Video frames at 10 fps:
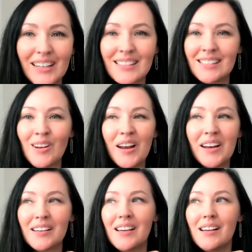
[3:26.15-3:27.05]
It's not
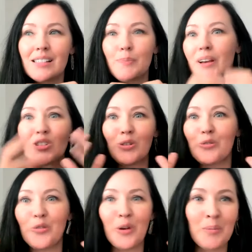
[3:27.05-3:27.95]
a special
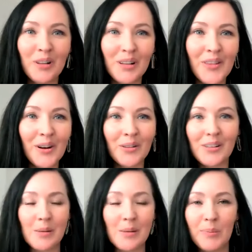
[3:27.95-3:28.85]
formula that only
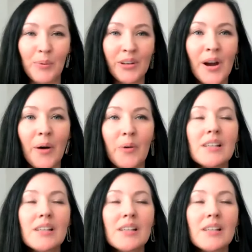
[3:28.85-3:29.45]
some people know.